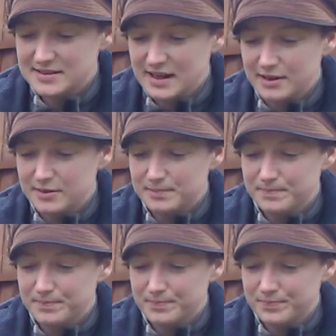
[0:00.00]
out,
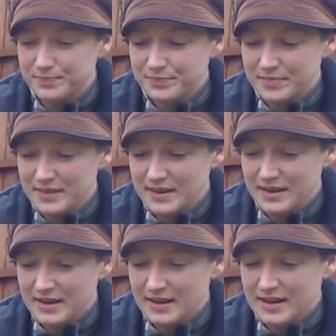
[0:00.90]

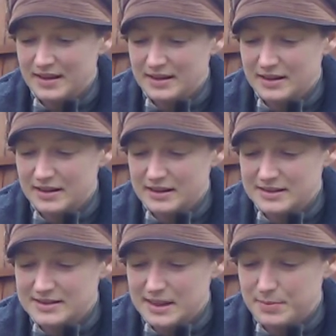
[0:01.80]
and then I'm going
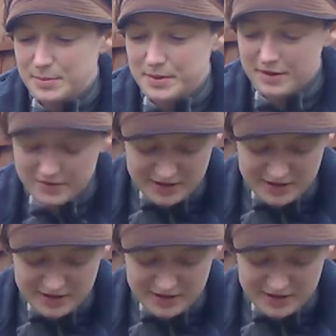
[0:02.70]
to dip a bit of